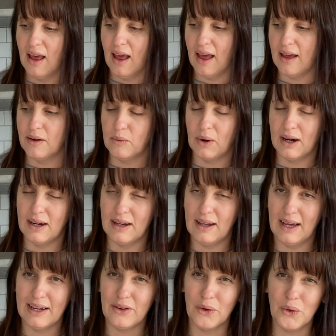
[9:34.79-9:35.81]
and while
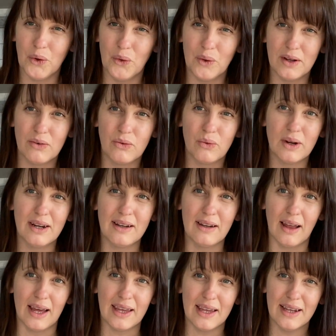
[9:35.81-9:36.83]
I don't know if we
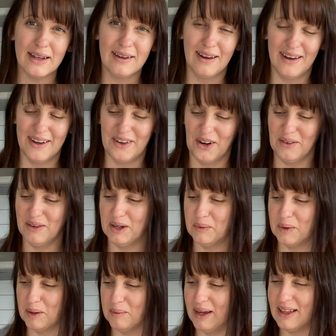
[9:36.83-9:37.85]
like it, I don't really
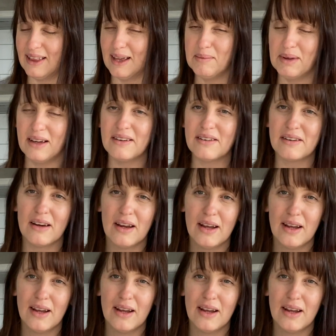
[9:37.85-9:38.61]
want to make that much,